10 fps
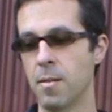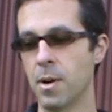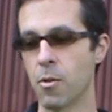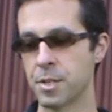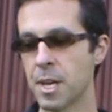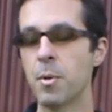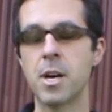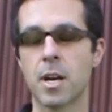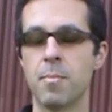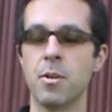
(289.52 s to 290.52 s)
or someone in
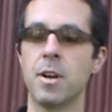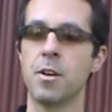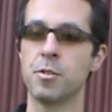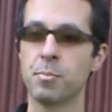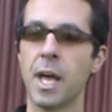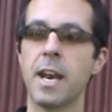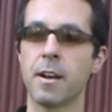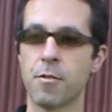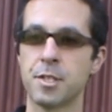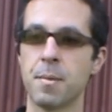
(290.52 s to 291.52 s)
a community who's planning
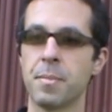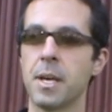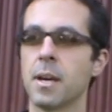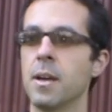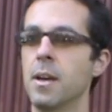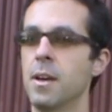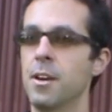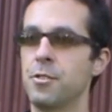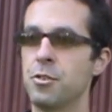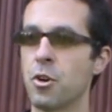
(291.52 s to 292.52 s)
for something
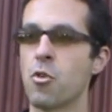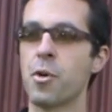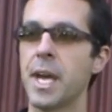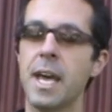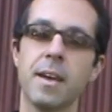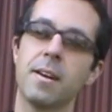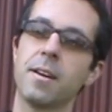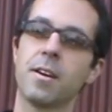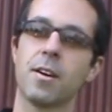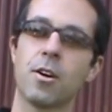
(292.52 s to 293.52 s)
to create
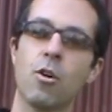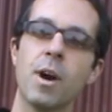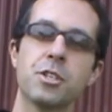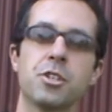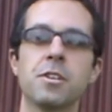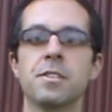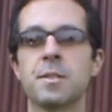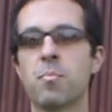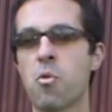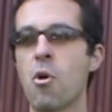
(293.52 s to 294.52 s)
questions,
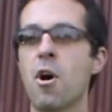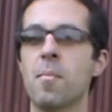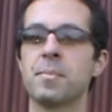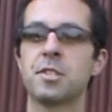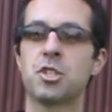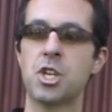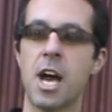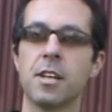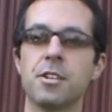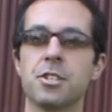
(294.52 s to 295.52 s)
prompts,
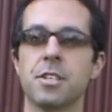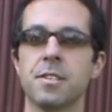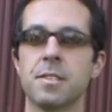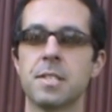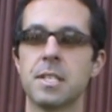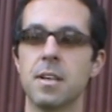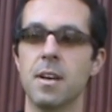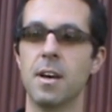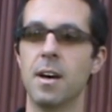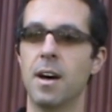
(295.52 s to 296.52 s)
challenges,
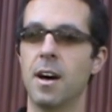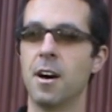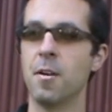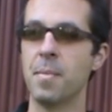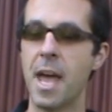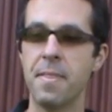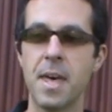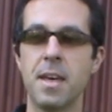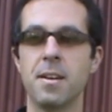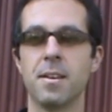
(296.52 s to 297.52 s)
and
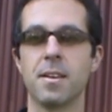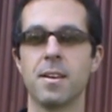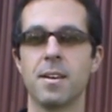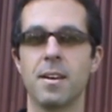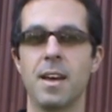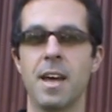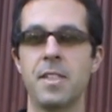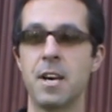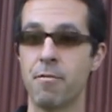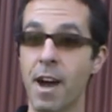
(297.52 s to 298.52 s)
then
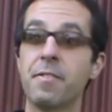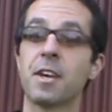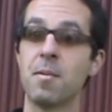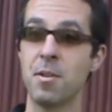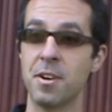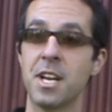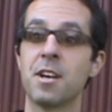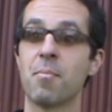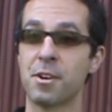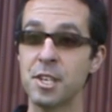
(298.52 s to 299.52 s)
invite the community
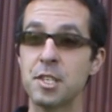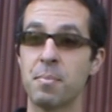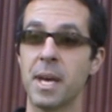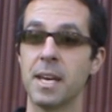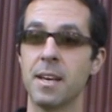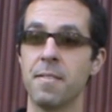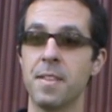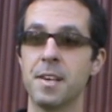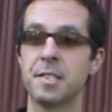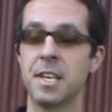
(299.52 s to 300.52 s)
to participate in
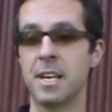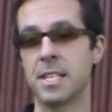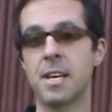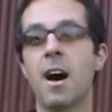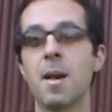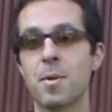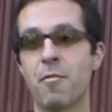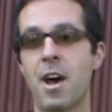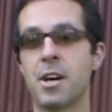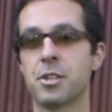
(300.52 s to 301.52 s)
this in a timed
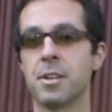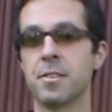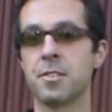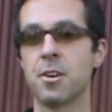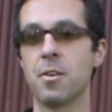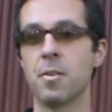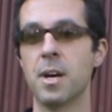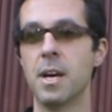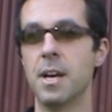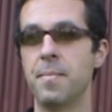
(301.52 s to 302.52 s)
fashion. So
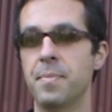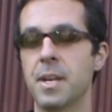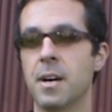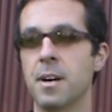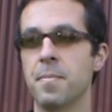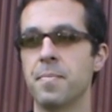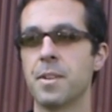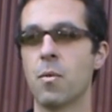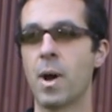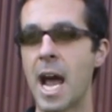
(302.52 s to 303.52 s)

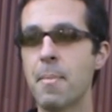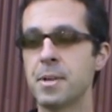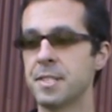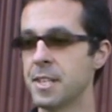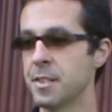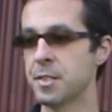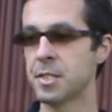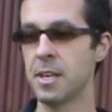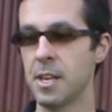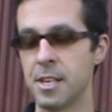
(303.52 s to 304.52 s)
what happens is
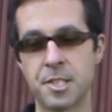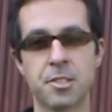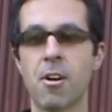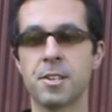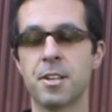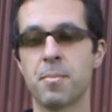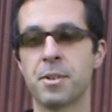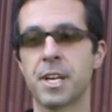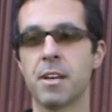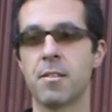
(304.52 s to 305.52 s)
it starts on a
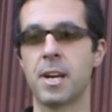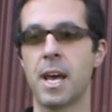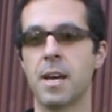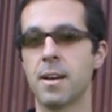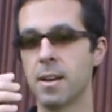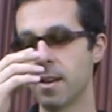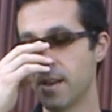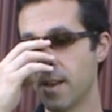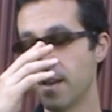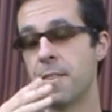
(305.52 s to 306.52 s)
particular day.
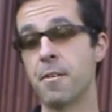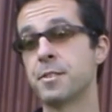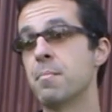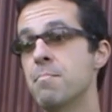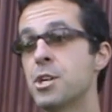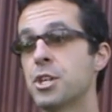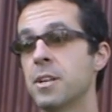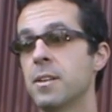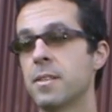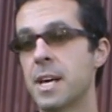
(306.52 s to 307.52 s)
There is a
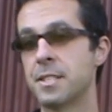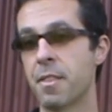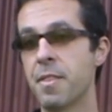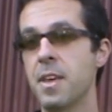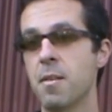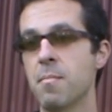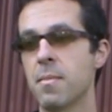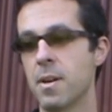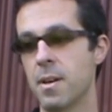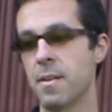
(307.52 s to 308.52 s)
mission that's a theme,
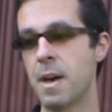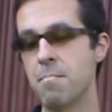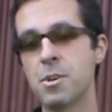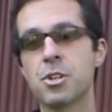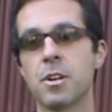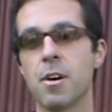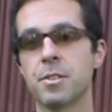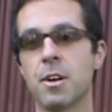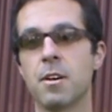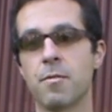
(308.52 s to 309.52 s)
that mission
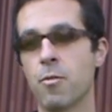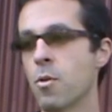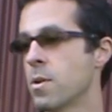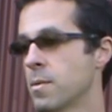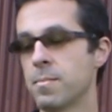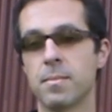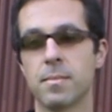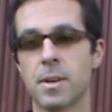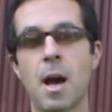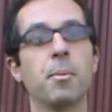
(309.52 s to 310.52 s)
goes on for
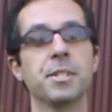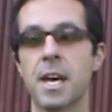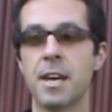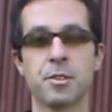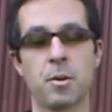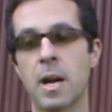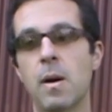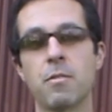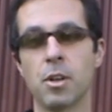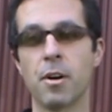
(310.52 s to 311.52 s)
a couple days or
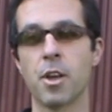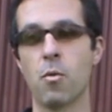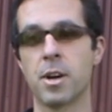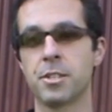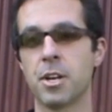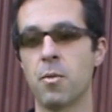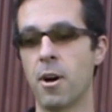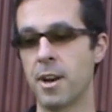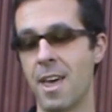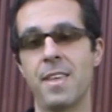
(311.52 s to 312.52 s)
however long you want it to go
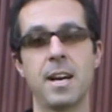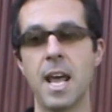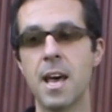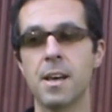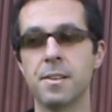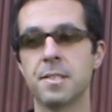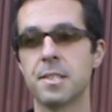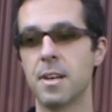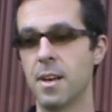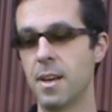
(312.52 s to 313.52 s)
on, and then it ends,
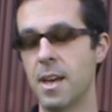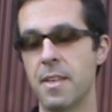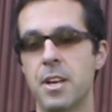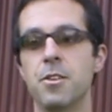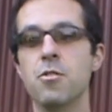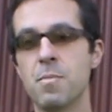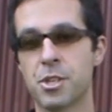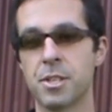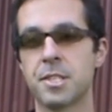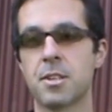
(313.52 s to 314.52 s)
and then a new
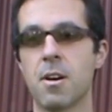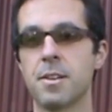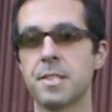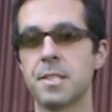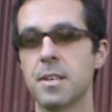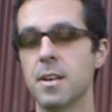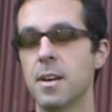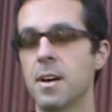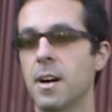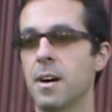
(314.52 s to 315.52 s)
mission starts,
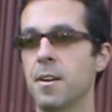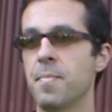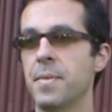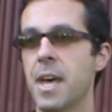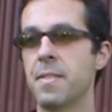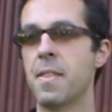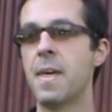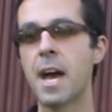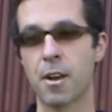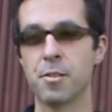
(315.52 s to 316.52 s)
and then
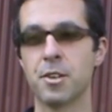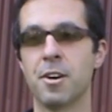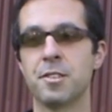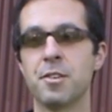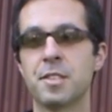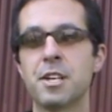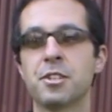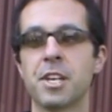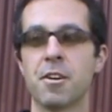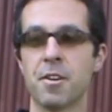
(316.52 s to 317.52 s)
that goes on. So
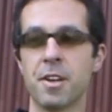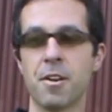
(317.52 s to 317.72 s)
essentially, you're